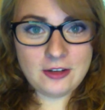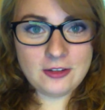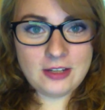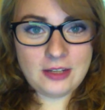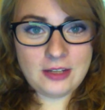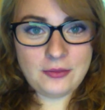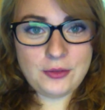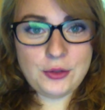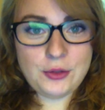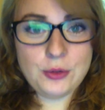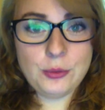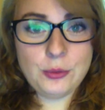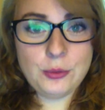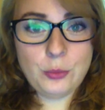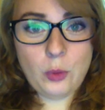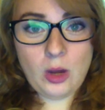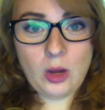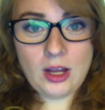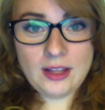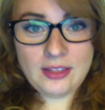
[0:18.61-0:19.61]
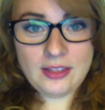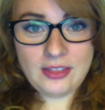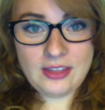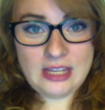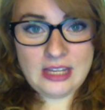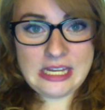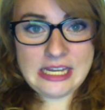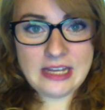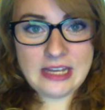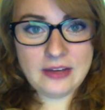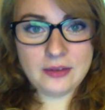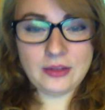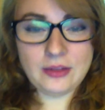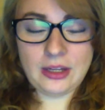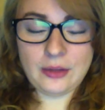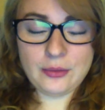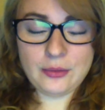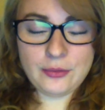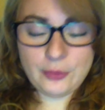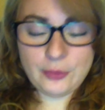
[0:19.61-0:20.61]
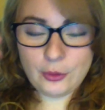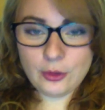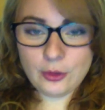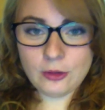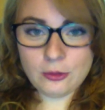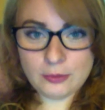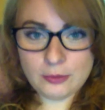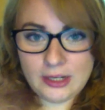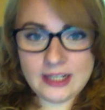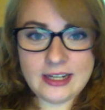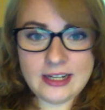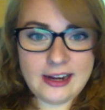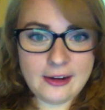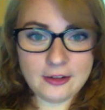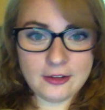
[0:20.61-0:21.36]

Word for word: If you want the like full written out,